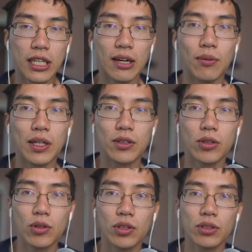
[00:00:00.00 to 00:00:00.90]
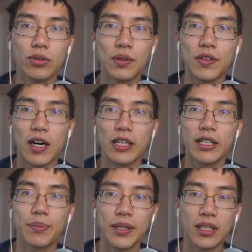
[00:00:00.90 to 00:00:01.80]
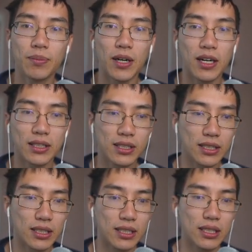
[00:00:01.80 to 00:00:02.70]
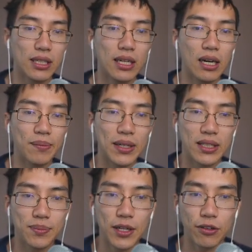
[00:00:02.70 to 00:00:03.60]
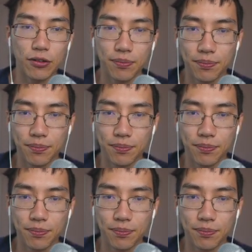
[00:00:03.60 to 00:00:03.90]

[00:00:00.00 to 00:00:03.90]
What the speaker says: at what tools we've got in the PL box to help make this better.